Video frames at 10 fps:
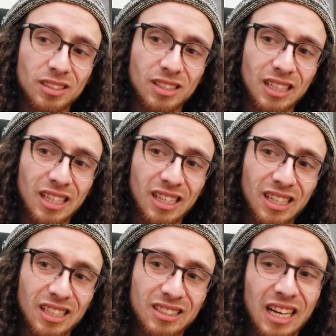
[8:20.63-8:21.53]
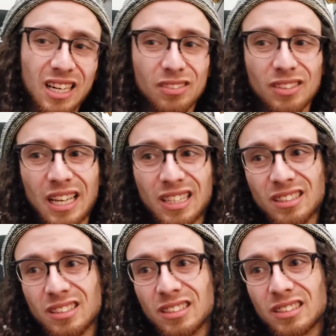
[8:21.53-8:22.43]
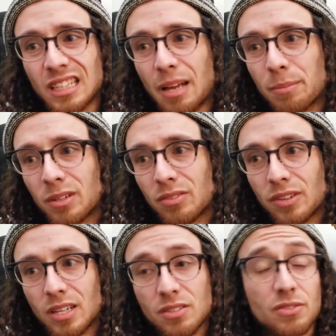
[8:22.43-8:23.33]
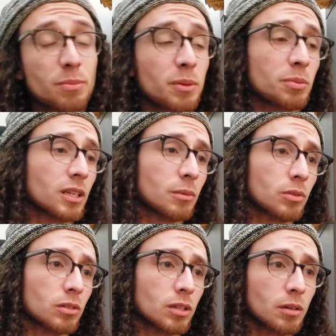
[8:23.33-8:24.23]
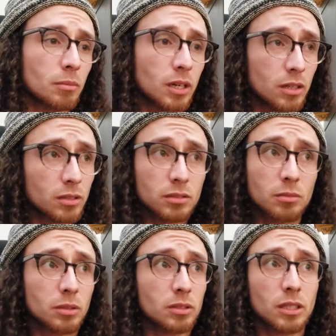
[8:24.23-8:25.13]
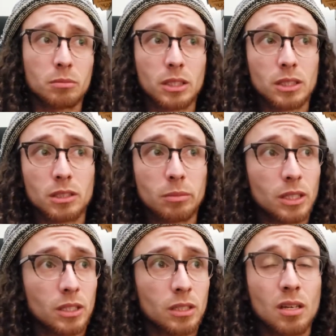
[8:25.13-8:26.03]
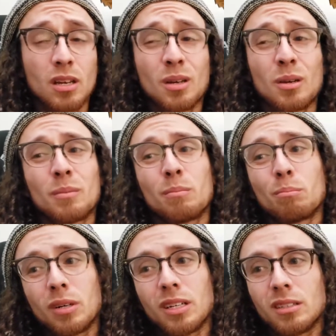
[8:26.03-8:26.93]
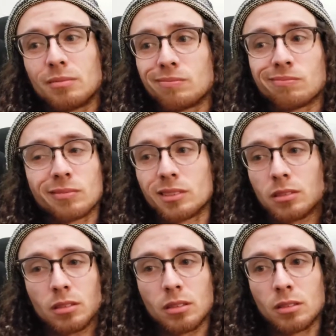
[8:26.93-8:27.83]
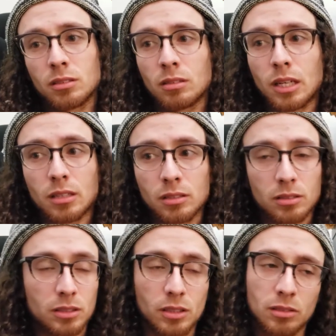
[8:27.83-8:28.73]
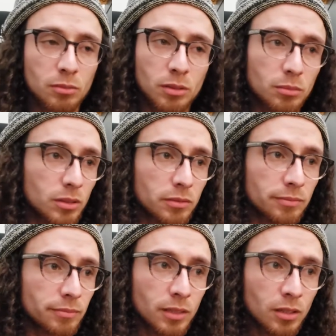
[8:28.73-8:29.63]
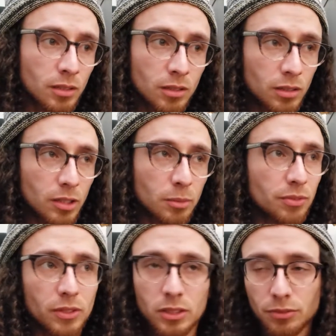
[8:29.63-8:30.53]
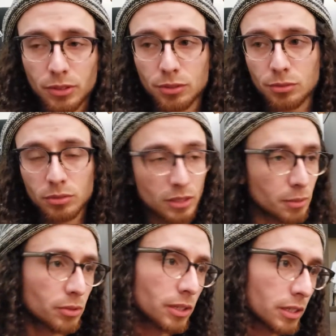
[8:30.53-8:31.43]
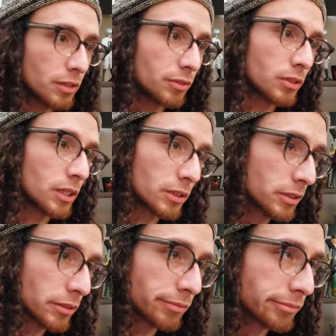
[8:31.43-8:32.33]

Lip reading: yeah, it's kind of like a slap in the face for people like Mortal Kombat or some other games that didn't make it. But you gotta understand and remember, Grand Blue Fantasy Versus was demoed at EVO last year.